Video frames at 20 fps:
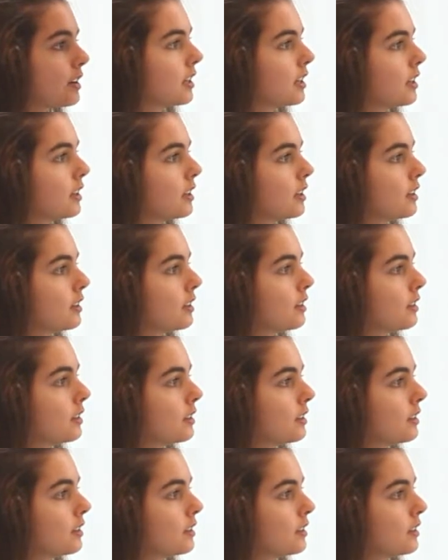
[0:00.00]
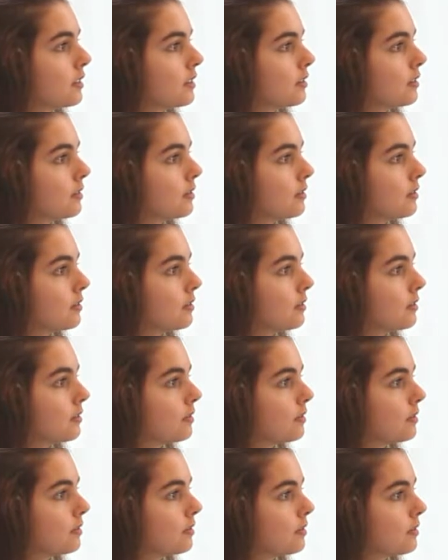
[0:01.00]

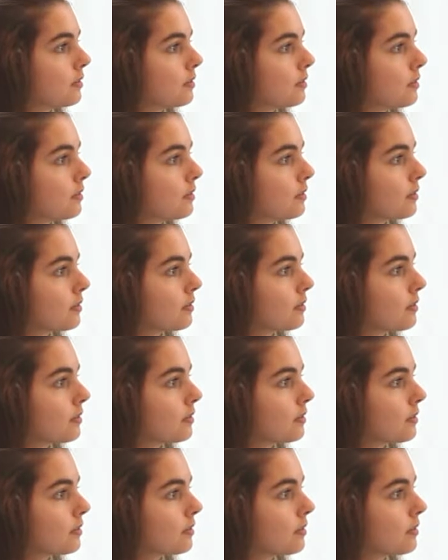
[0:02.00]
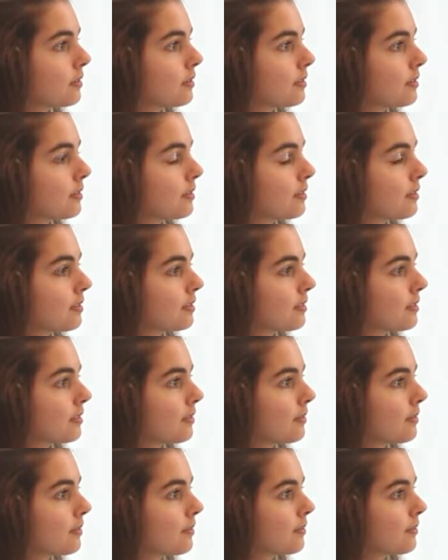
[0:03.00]

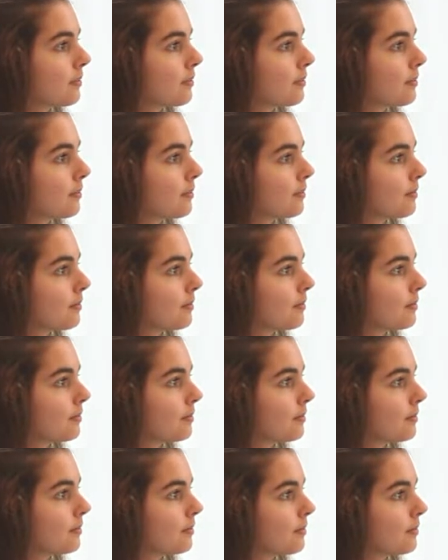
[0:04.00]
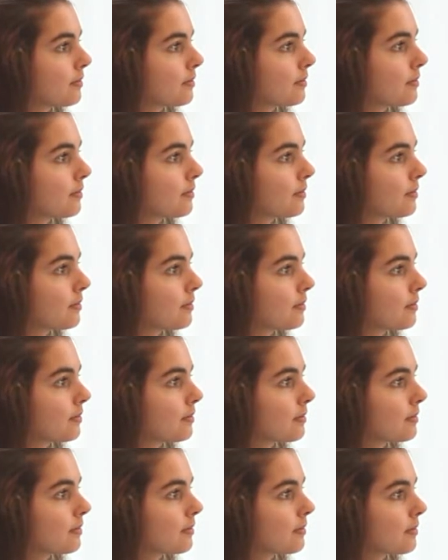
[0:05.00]

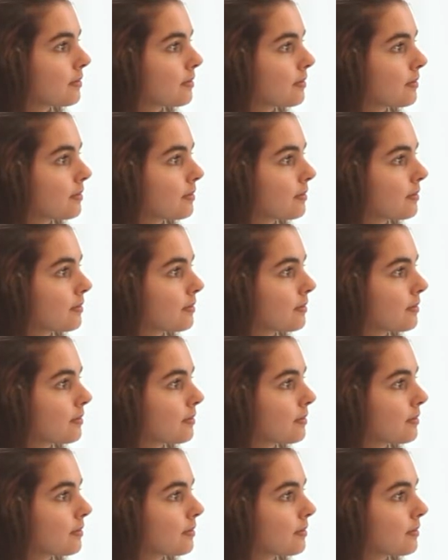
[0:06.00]
This person isn't speaking.